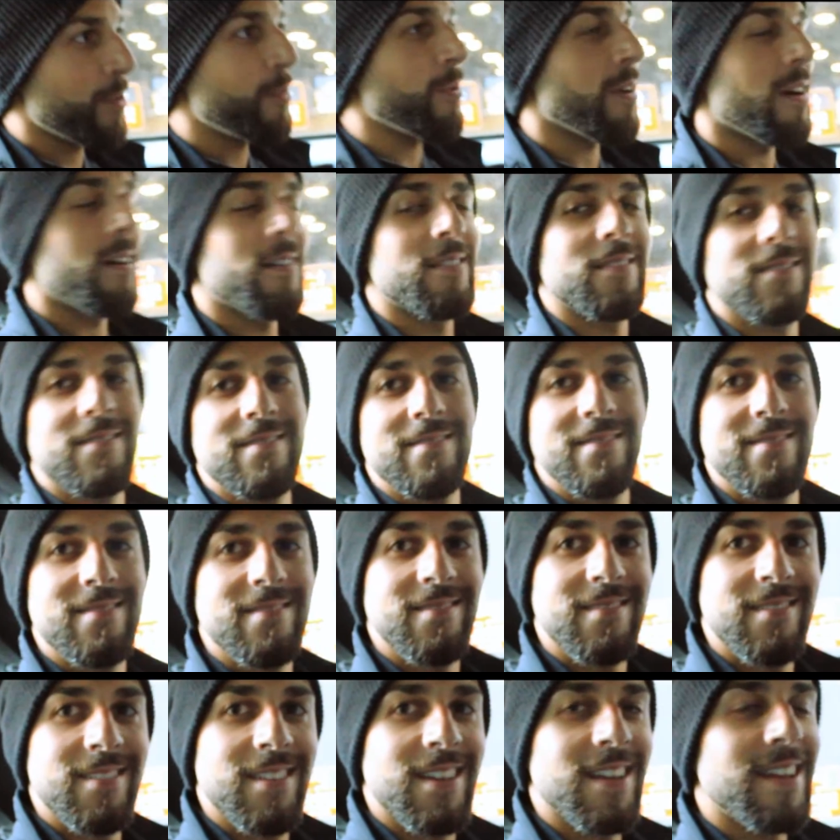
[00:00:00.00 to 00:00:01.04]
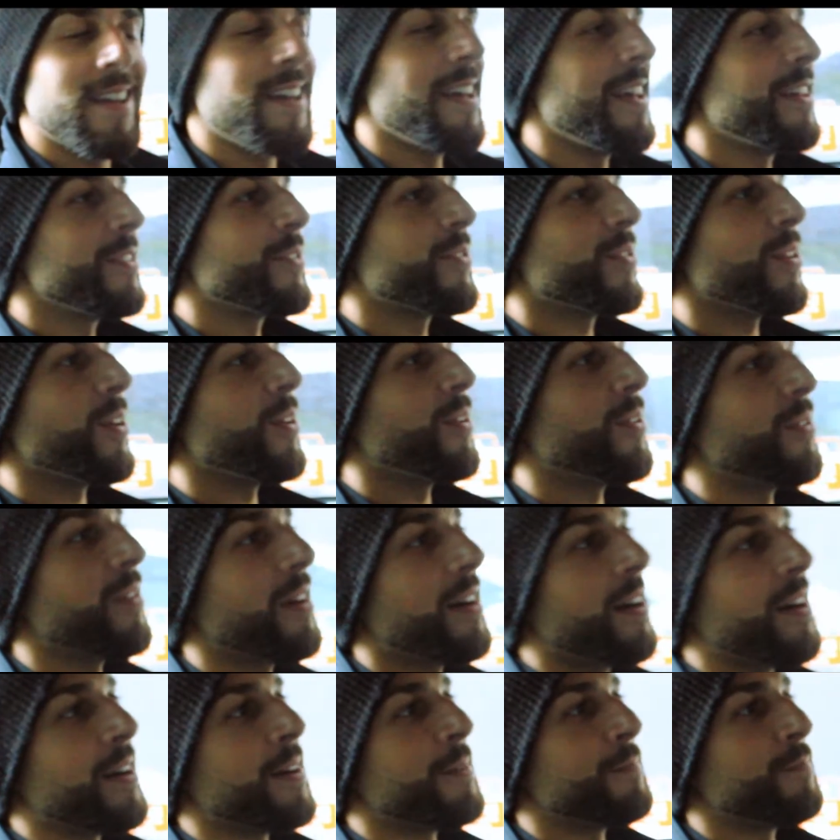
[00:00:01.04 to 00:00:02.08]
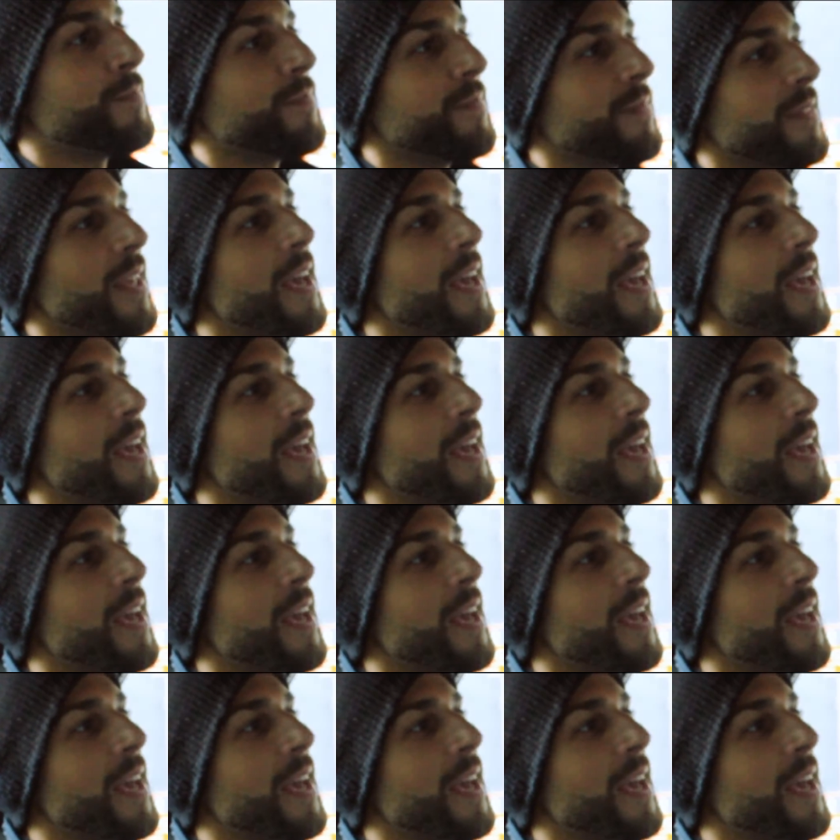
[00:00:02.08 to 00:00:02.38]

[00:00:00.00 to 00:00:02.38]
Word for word: you are. Yes, that's it. So, um,